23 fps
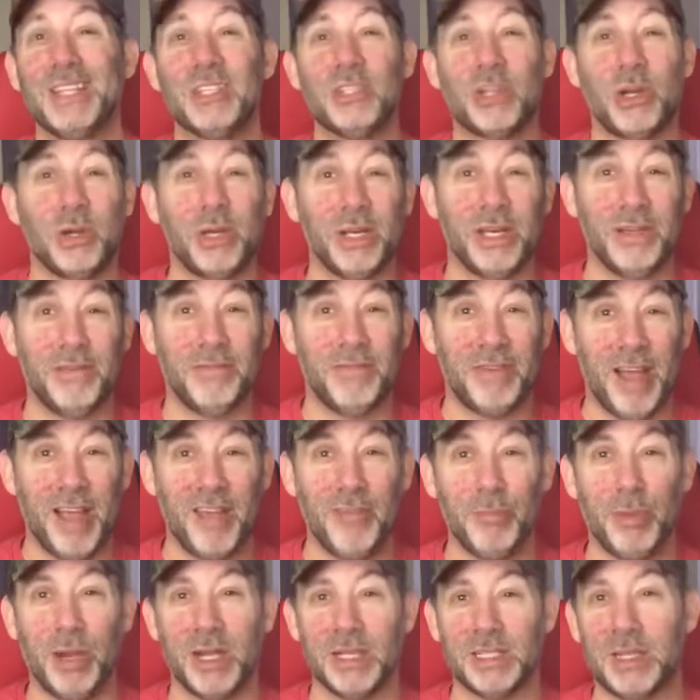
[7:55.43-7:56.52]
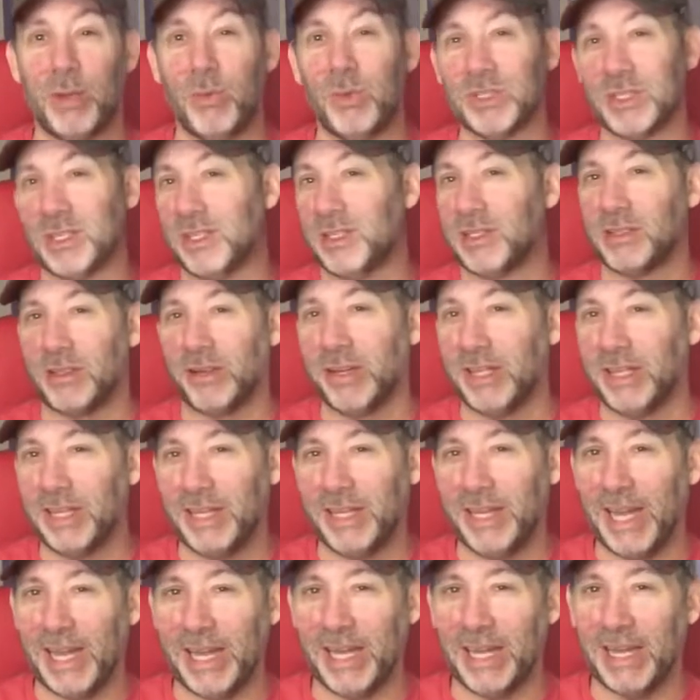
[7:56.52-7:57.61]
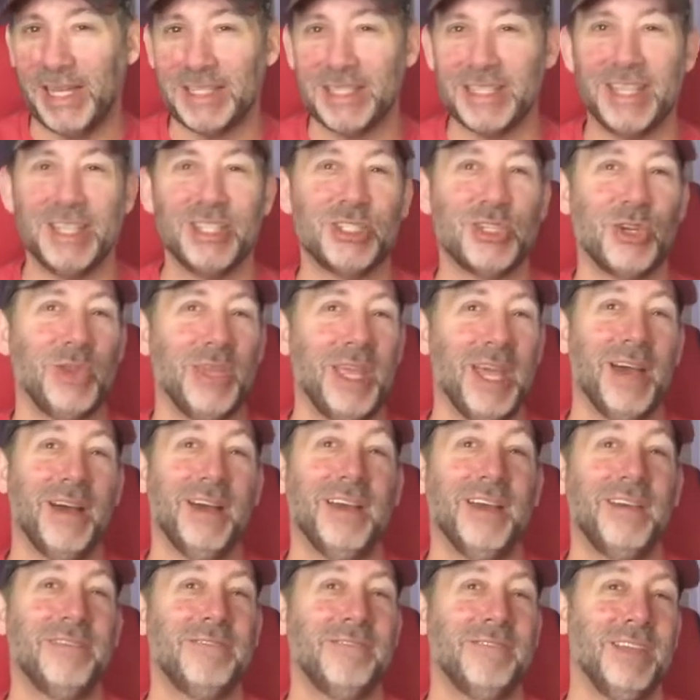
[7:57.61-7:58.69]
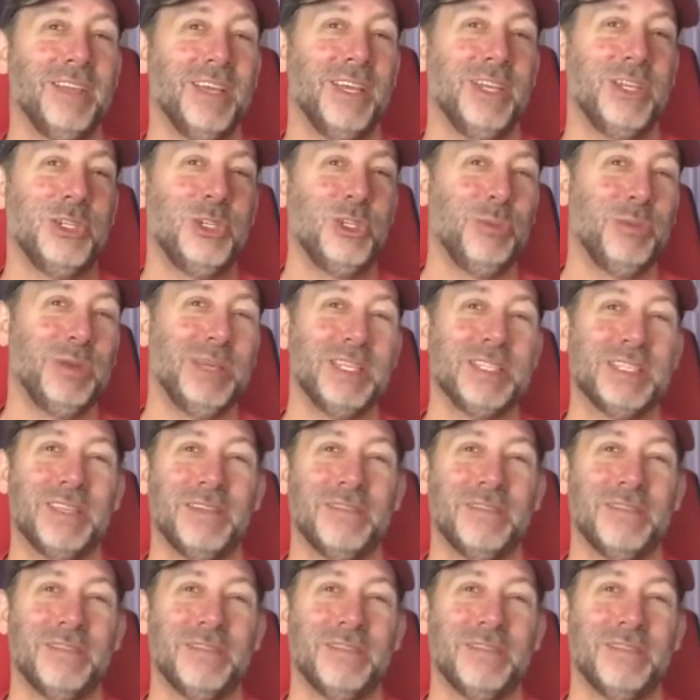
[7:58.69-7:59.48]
start it at $5. I wasn't going to start it at 99 cents, so yeah. 2 bids,